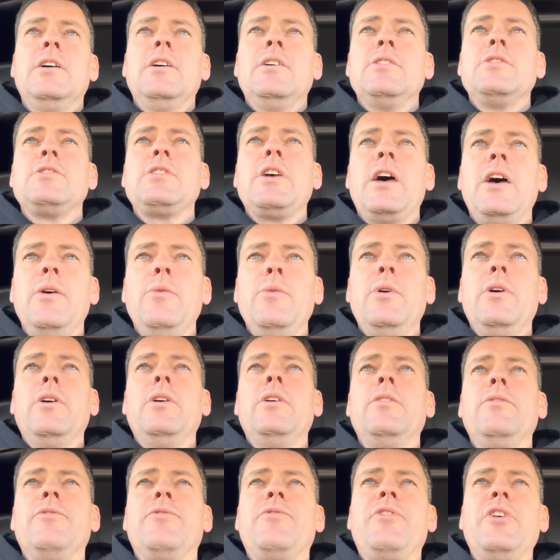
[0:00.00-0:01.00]
So,
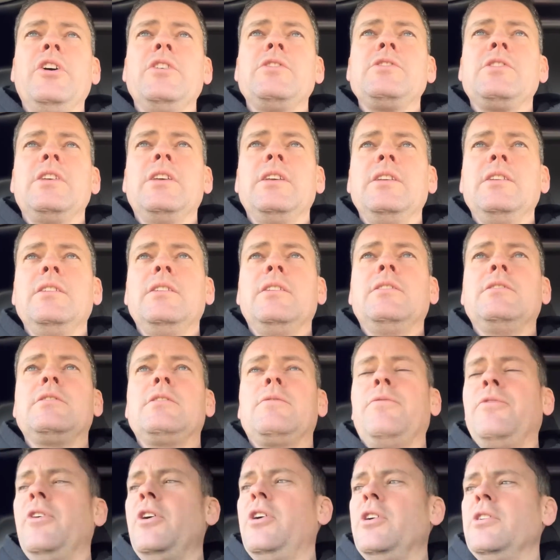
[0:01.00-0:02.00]
first
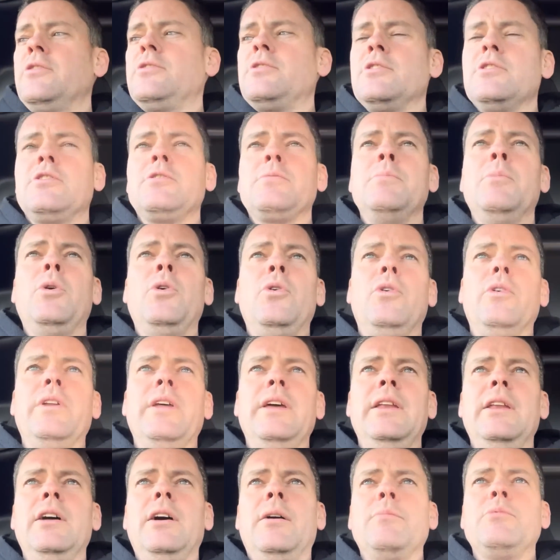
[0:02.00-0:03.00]
things first this
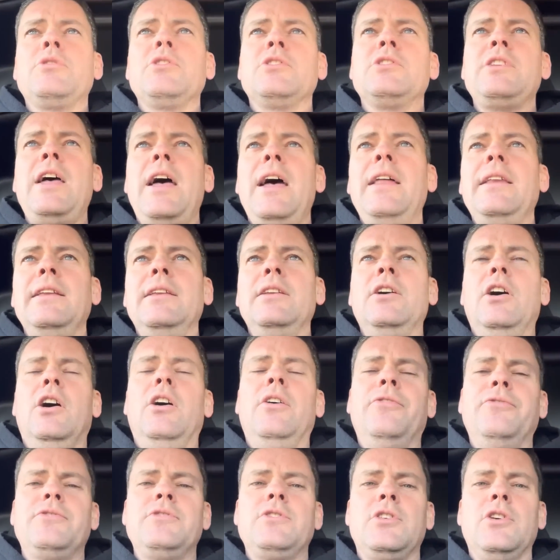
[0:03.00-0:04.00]
morning, I'm just heading
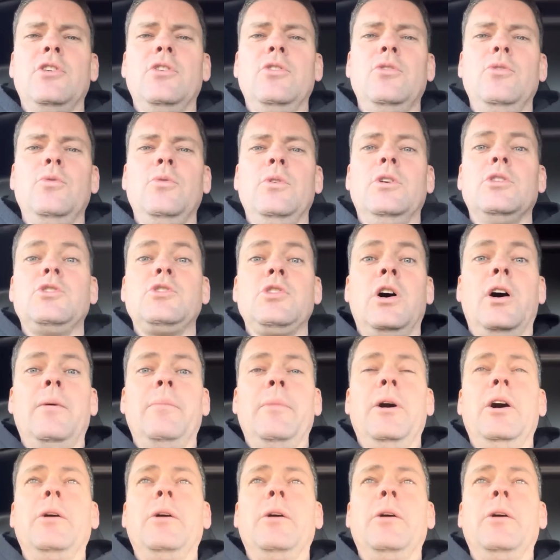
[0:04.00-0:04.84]
off to Tom